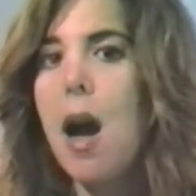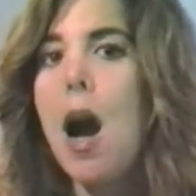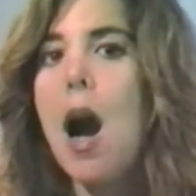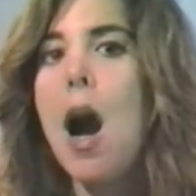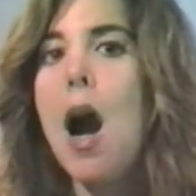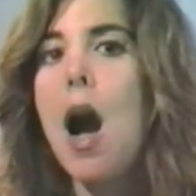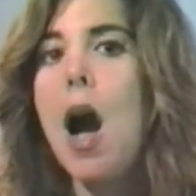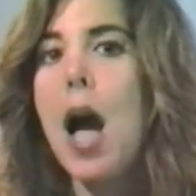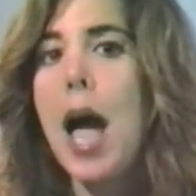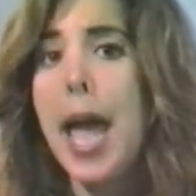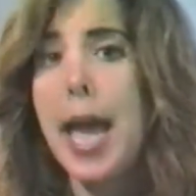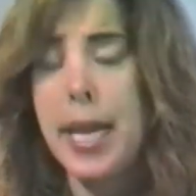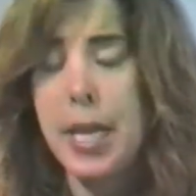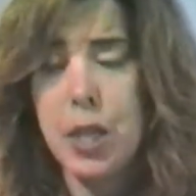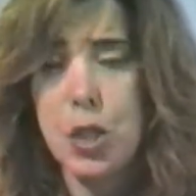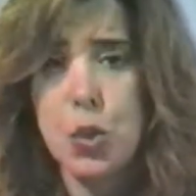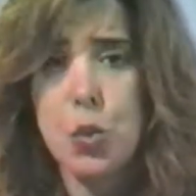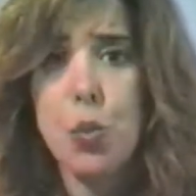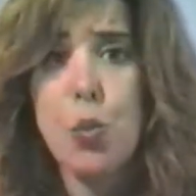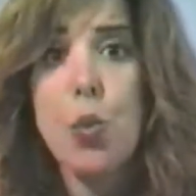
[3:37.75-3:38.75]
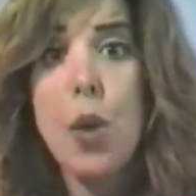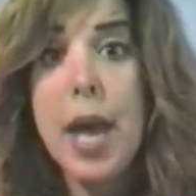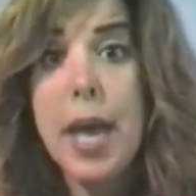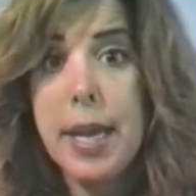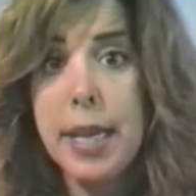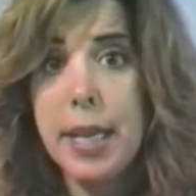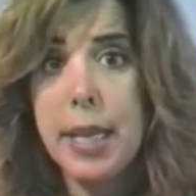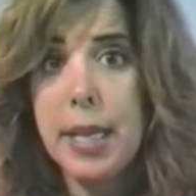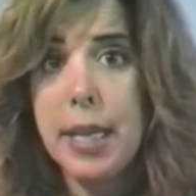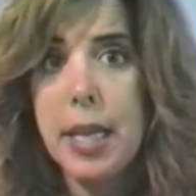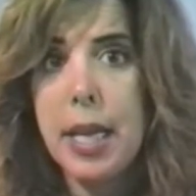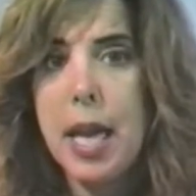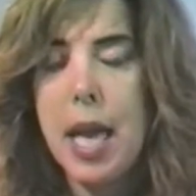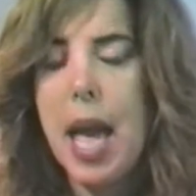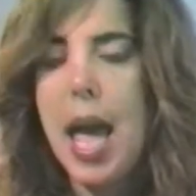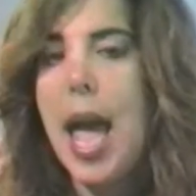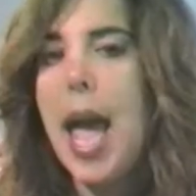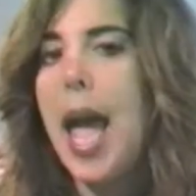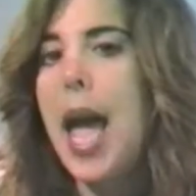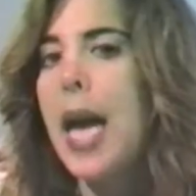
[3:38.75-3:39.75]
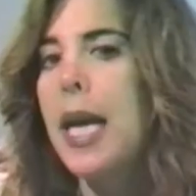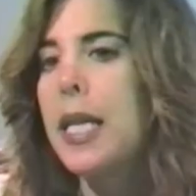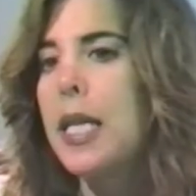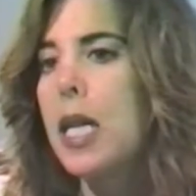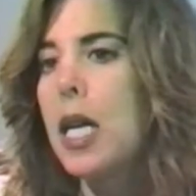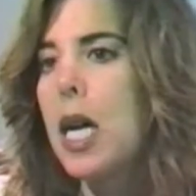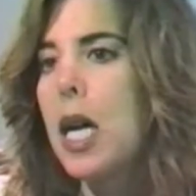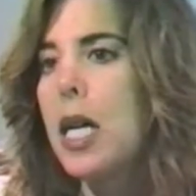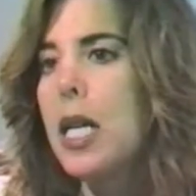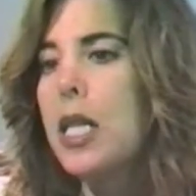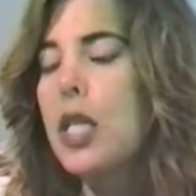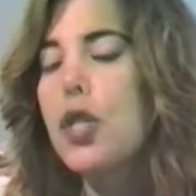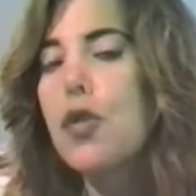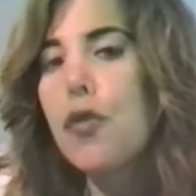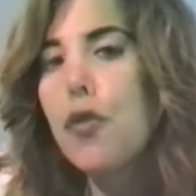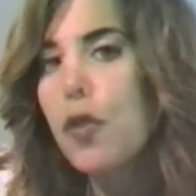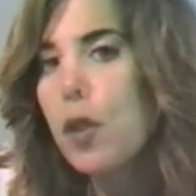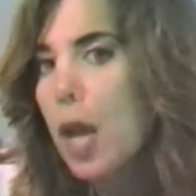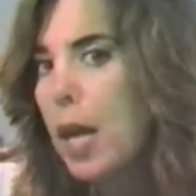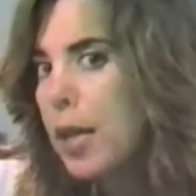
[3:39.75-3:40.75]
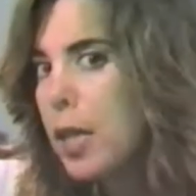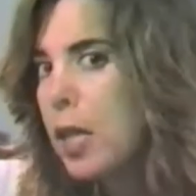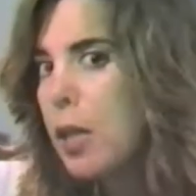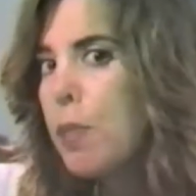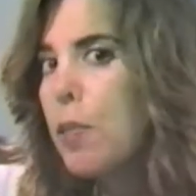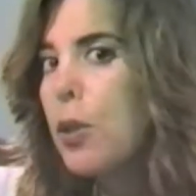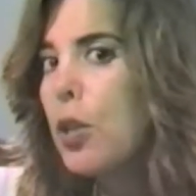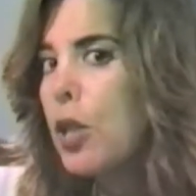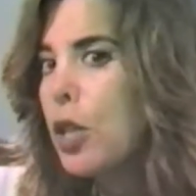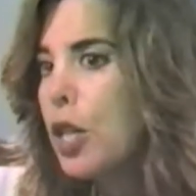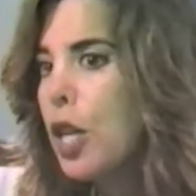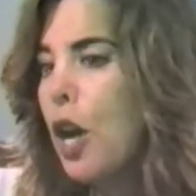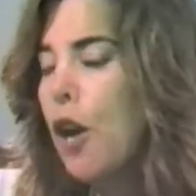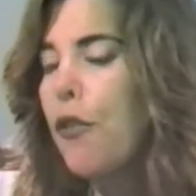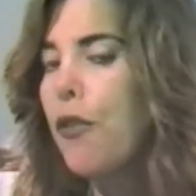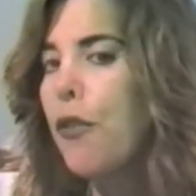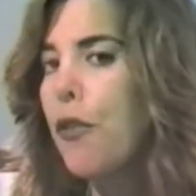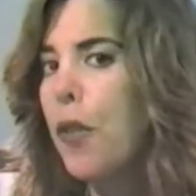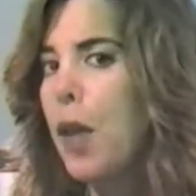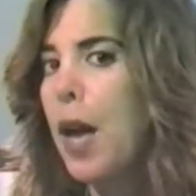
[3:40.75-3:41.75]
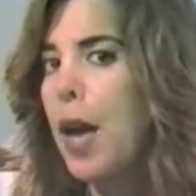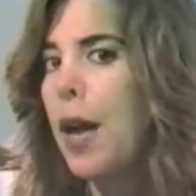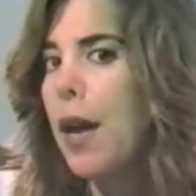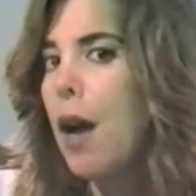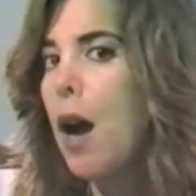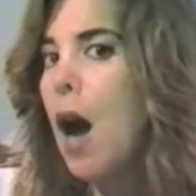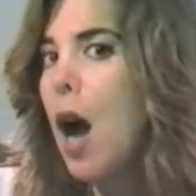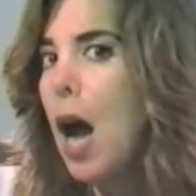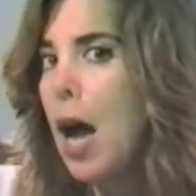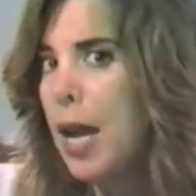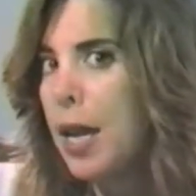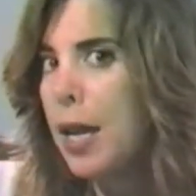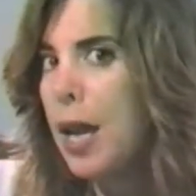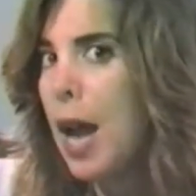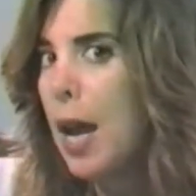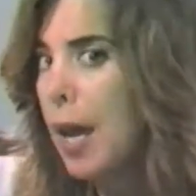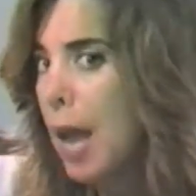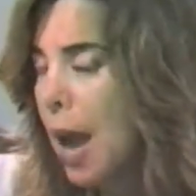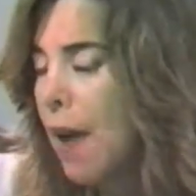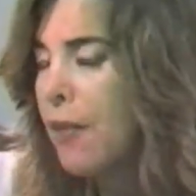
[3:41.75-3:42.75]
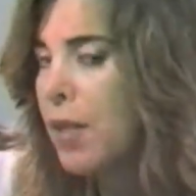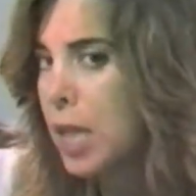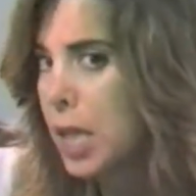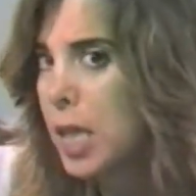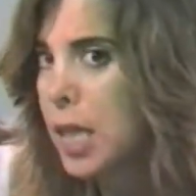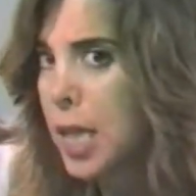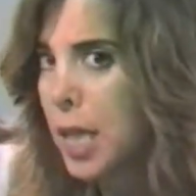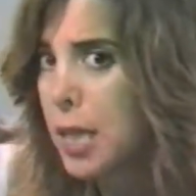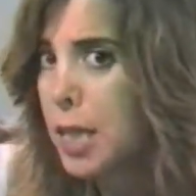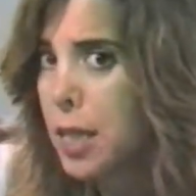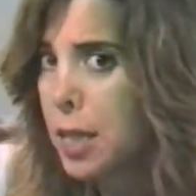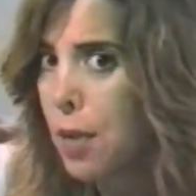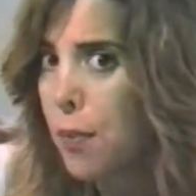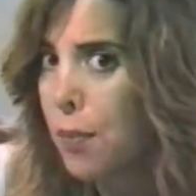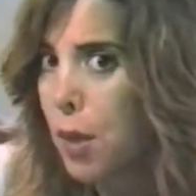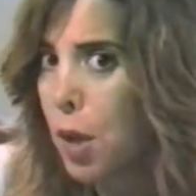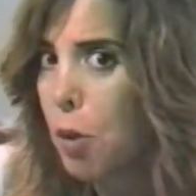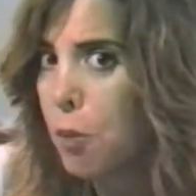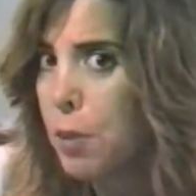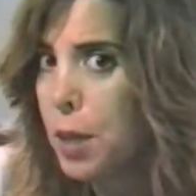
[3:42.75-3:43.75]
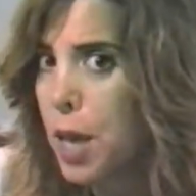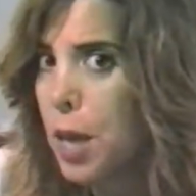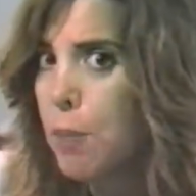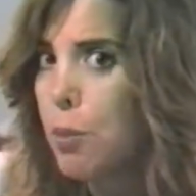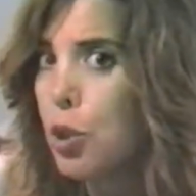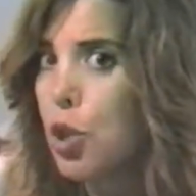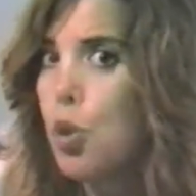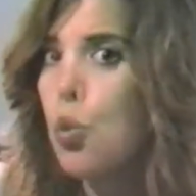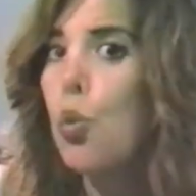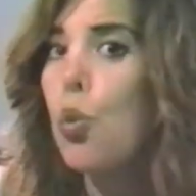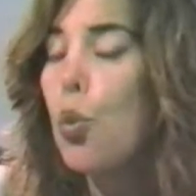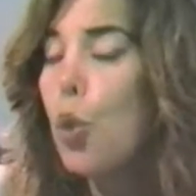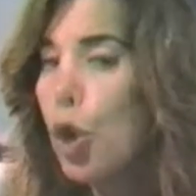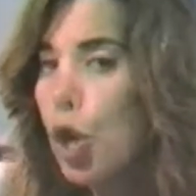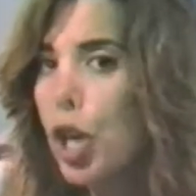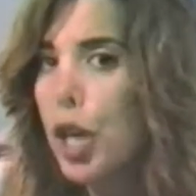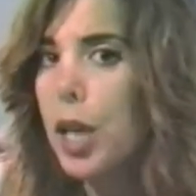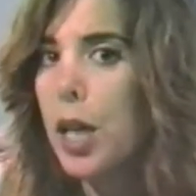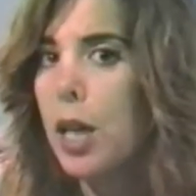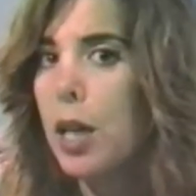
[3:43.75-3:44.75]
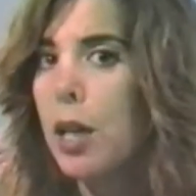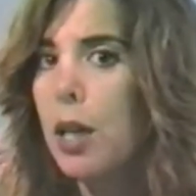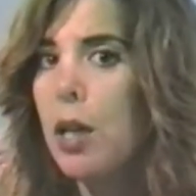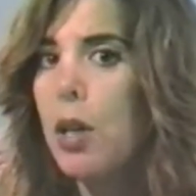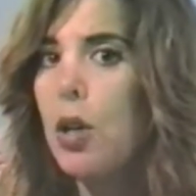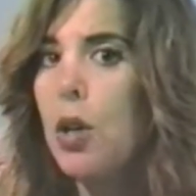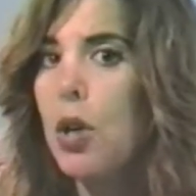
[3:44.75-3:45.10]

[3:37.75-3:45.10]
and is ready and is flexible enough that I have a sense that they'll be able to work